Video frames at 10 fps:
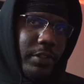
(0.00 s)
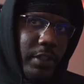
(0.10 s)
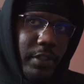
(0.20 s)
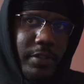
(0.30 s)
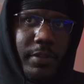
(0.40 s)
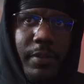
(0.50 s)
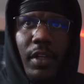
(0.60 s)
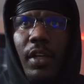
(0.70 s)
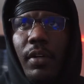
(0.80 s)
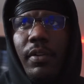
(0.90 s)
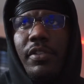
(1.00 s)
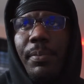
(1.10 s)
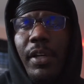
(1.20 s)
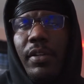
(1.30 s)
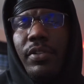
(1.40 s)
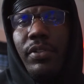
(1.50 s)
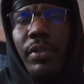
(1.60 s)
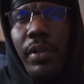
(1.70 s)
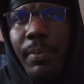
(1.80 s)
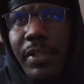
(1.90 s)
guys. What's up, y'all? Jojo
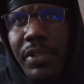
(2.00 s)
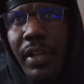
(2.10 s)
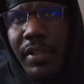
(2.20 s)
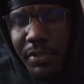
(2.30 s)
here. Make sure you like,